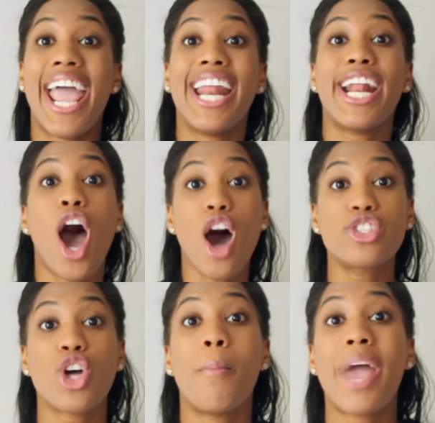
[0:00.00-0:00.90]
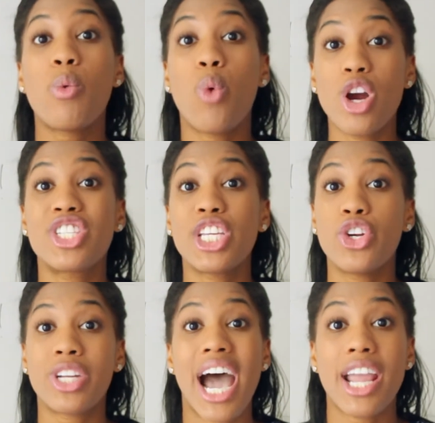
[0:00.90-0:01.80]
And it also may worsen
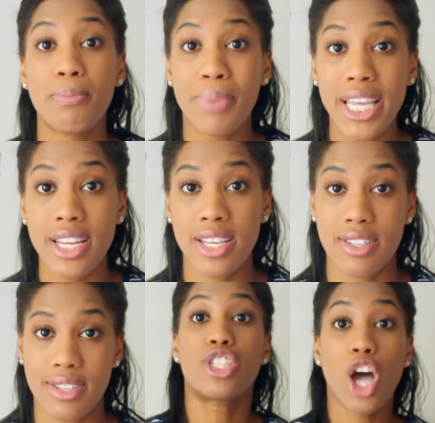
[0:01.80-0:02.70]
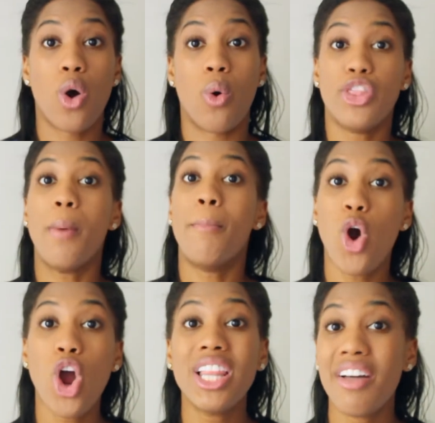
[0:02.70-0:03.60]
your diabetes. So the
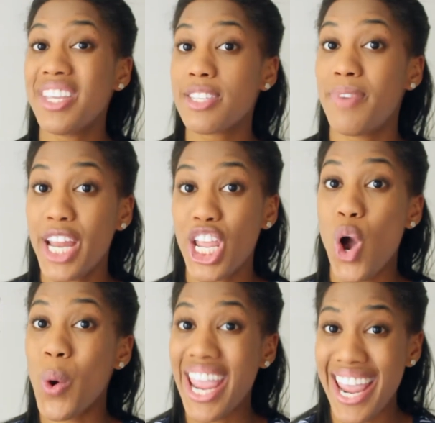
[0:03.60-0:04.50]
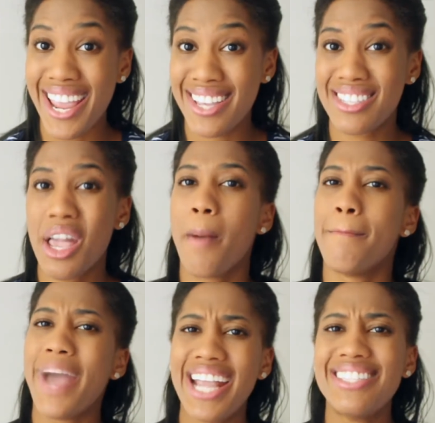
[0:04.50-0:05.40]
moral of this video
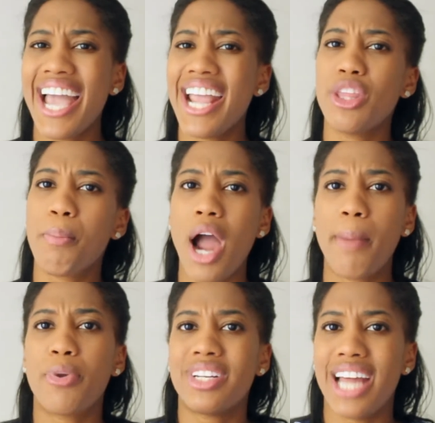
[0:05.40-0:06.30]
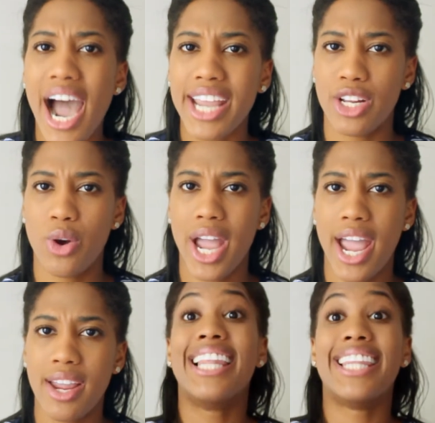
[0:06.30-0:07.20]
is maintain the proper diet,
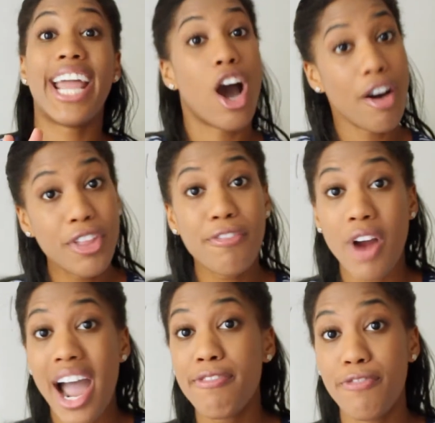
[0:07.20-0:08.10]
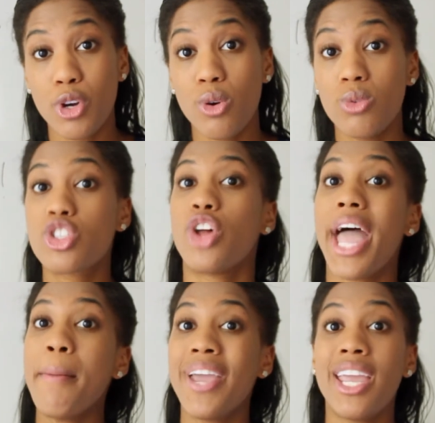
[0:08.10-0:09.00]
okay? Lay off the fried food.
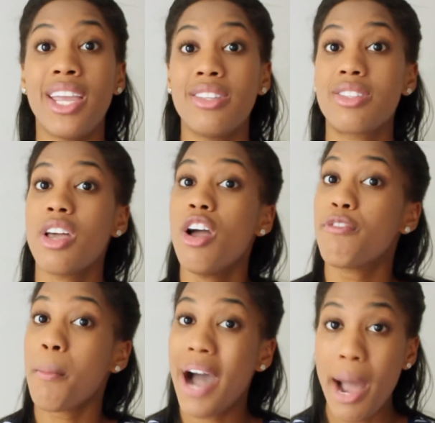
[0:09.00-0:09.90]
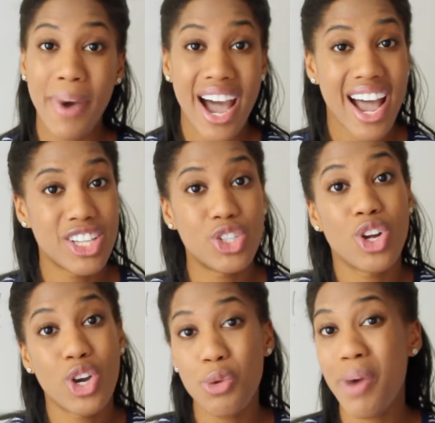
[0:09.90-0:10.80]
So that means for
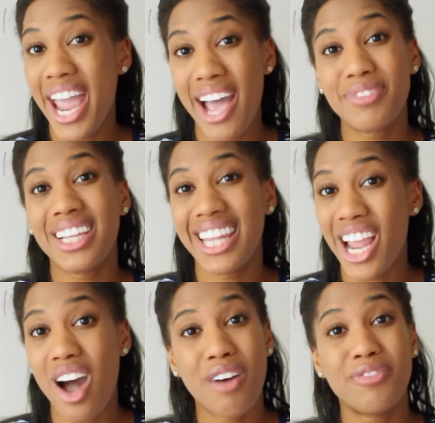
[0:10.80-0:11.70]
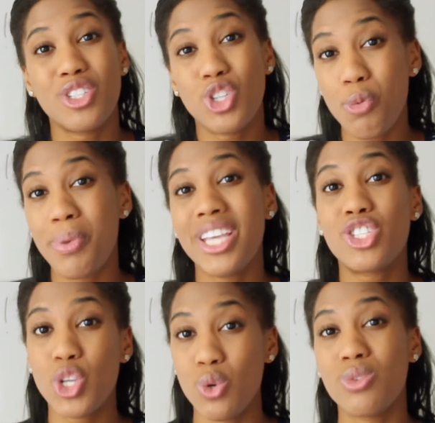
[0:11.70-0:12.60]
Popeyes, you know, you might have to lay off the
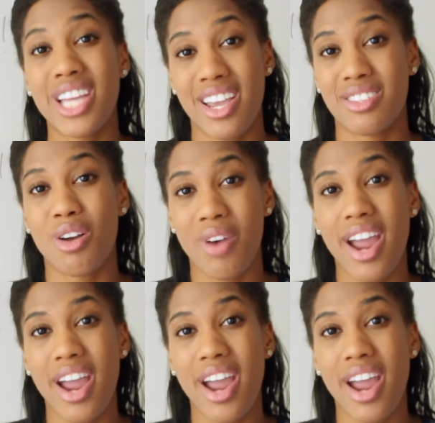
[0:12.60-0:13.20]
two-piece Tuesdays, all